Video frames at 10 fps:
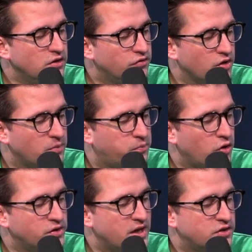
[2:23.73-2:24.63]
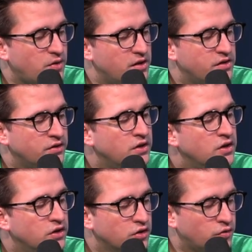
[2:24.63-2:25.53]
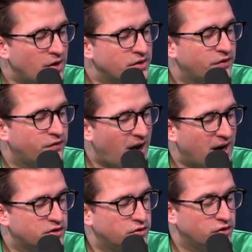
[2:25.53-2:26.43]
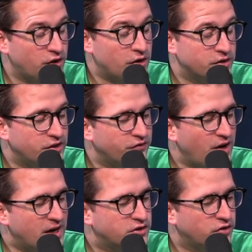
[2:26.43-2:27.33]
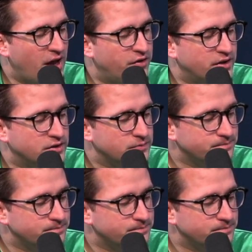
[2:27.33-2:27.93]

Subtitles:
for the protest rather than grounded in factual evidence.